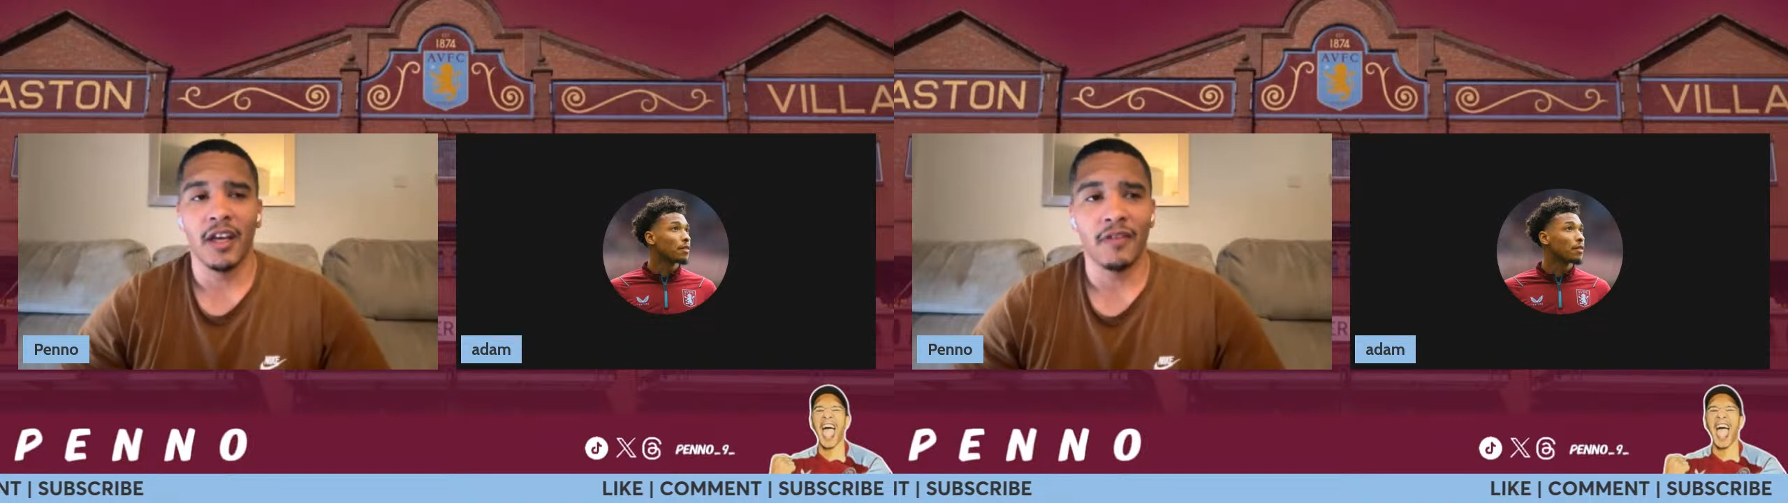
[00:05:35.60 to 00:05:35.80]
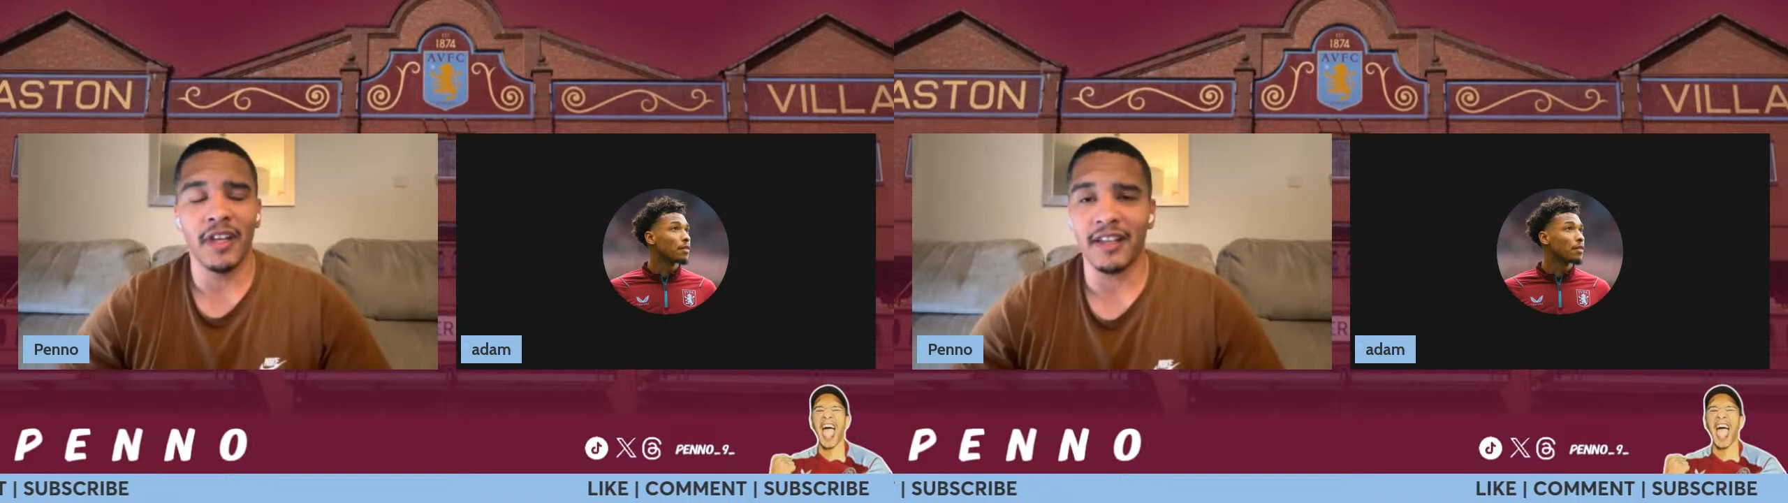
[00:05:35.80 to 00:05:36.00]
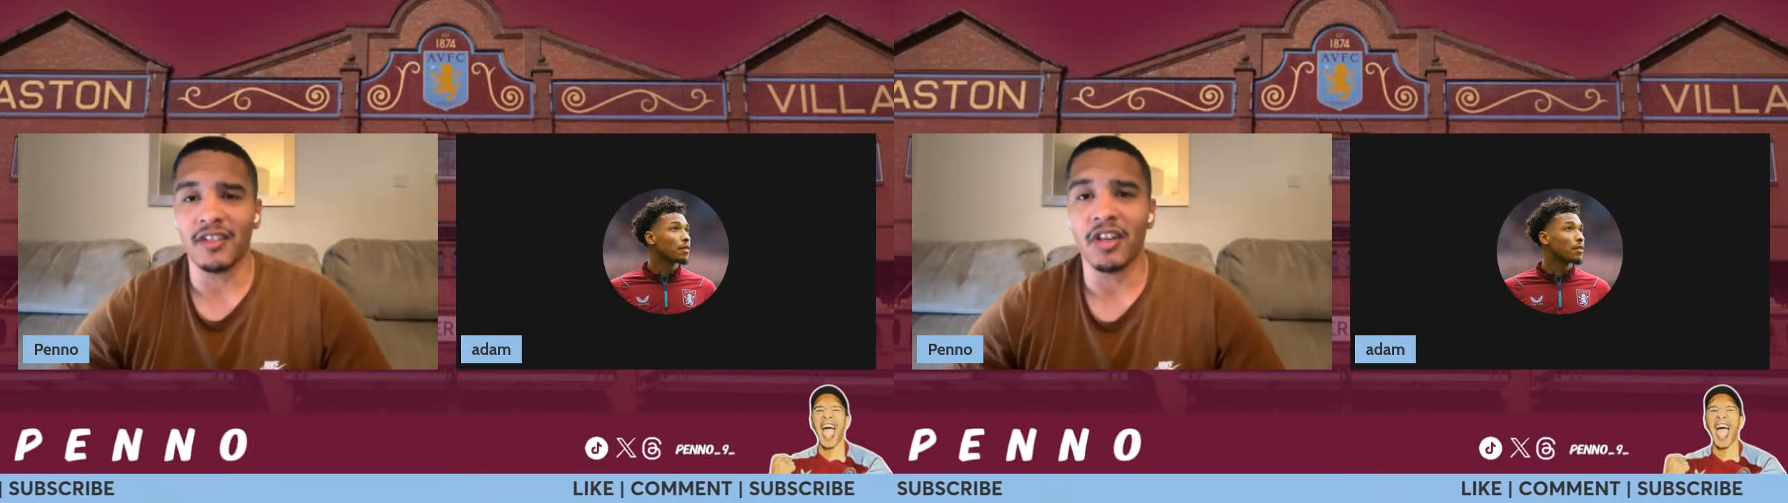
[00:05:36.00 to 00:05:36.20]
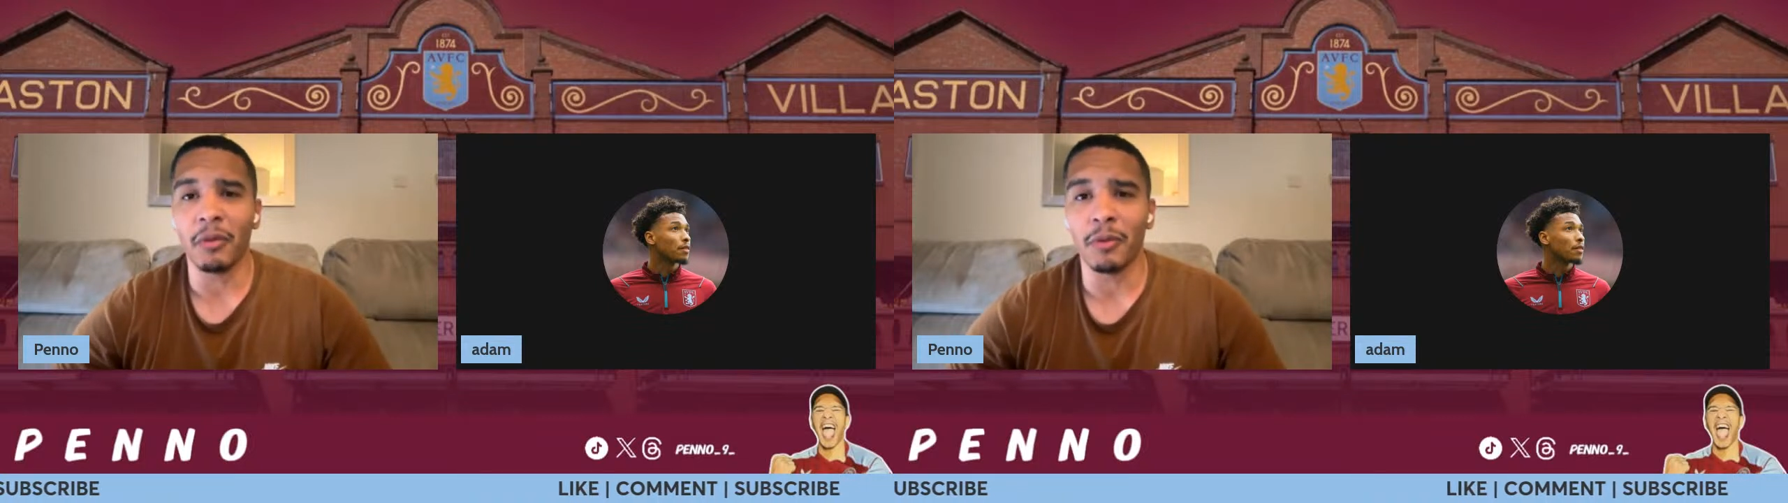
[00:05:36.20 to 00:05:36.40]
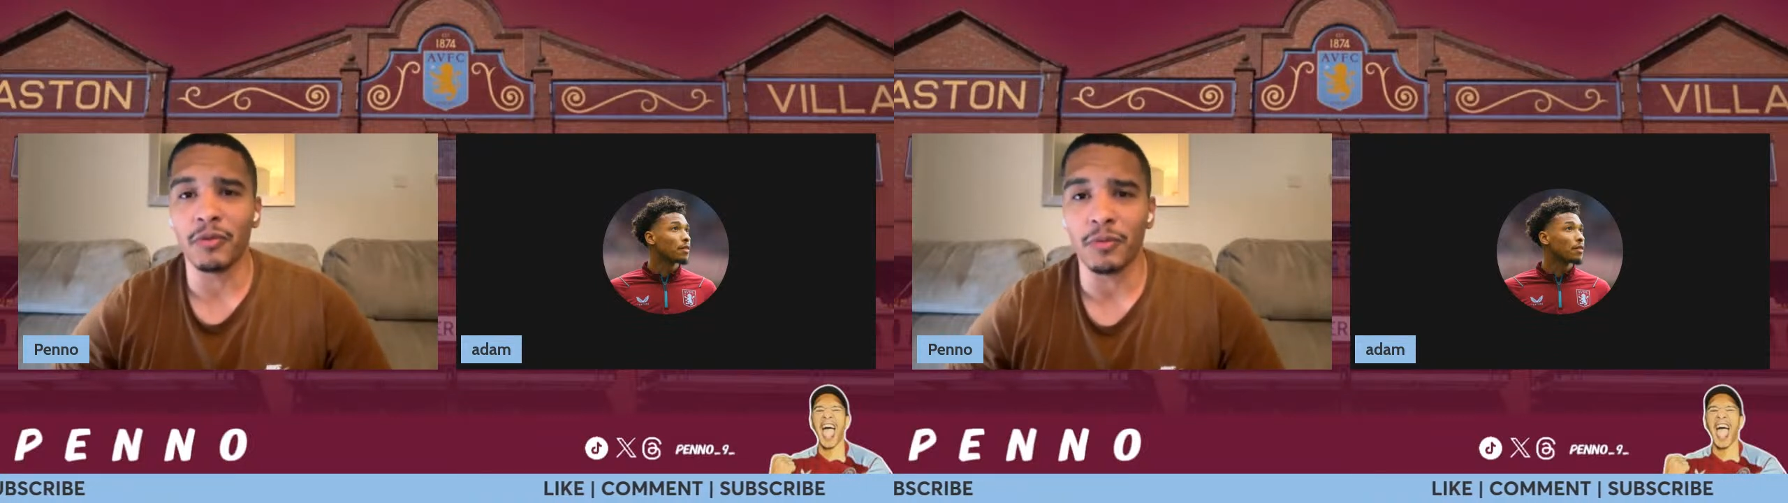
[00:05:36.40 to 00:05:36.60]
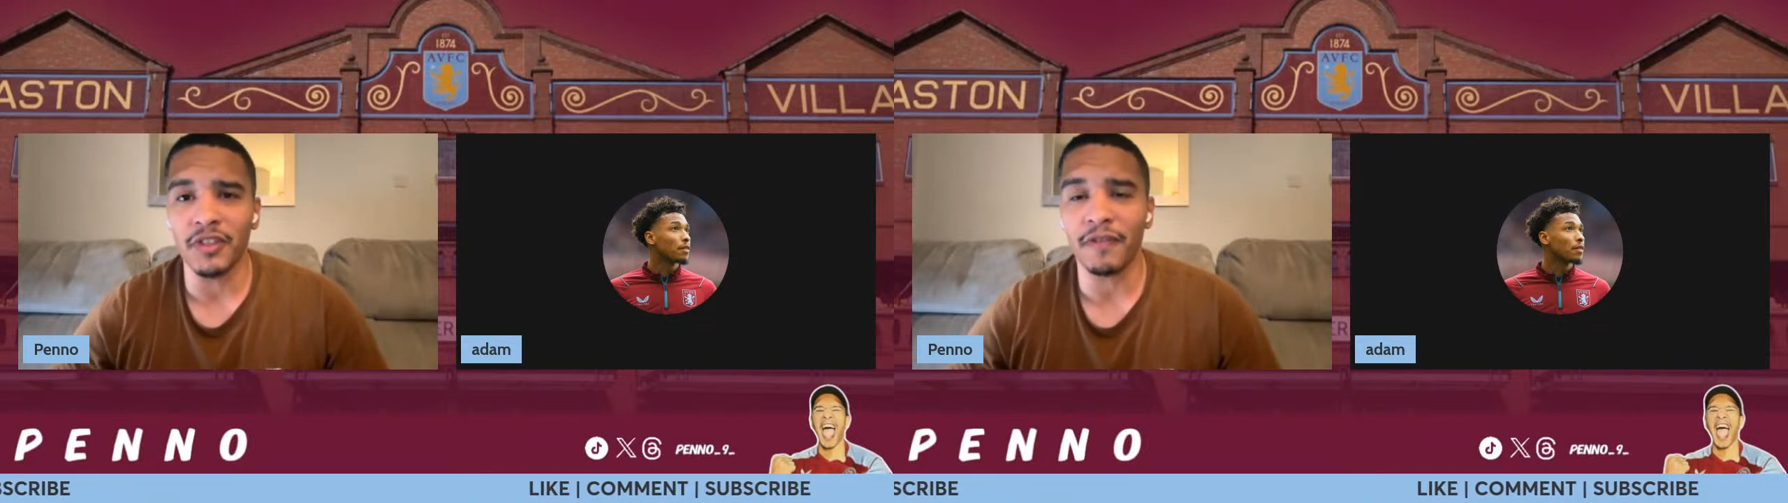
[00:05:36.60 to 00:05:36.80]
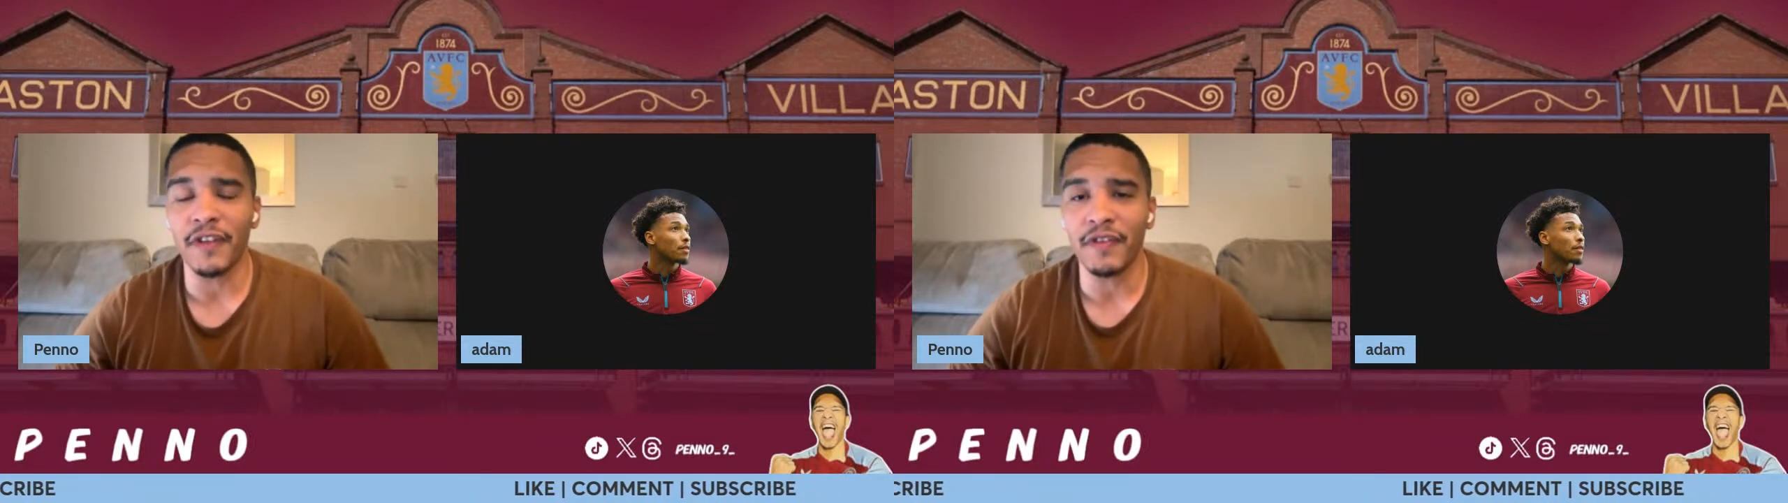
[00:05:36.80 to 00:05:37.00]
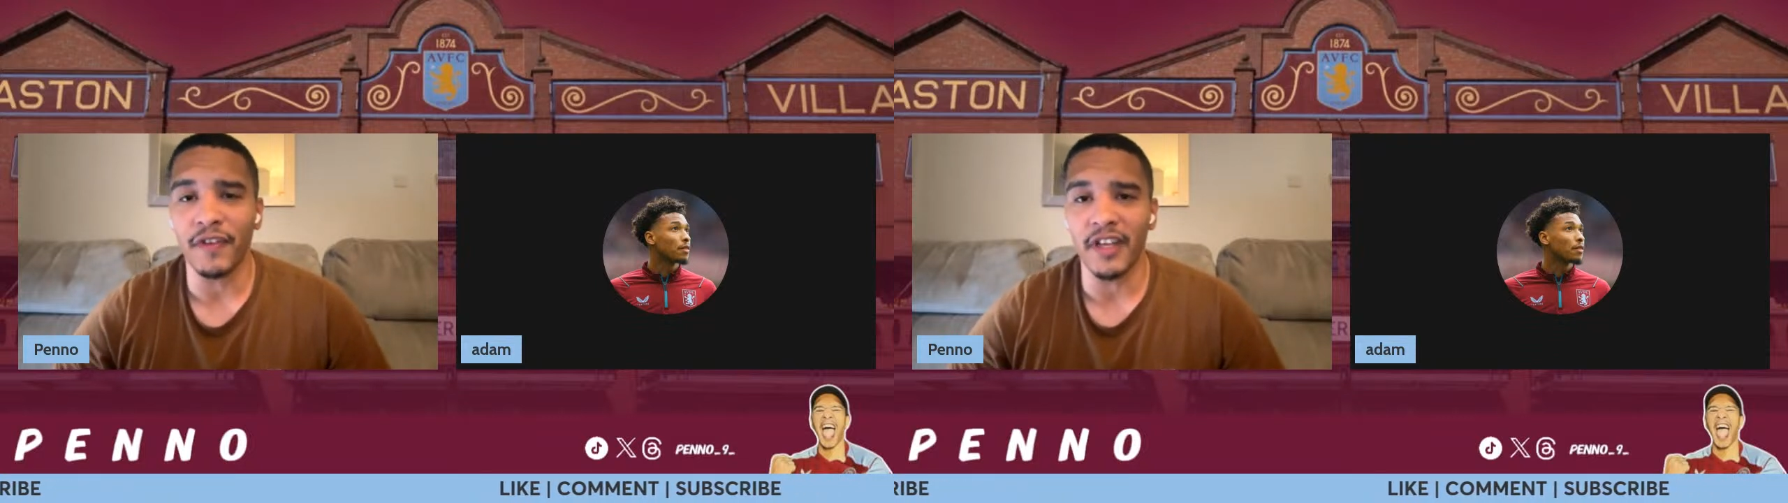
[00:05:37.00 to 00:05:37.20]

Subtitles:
I think at the time, was it fifth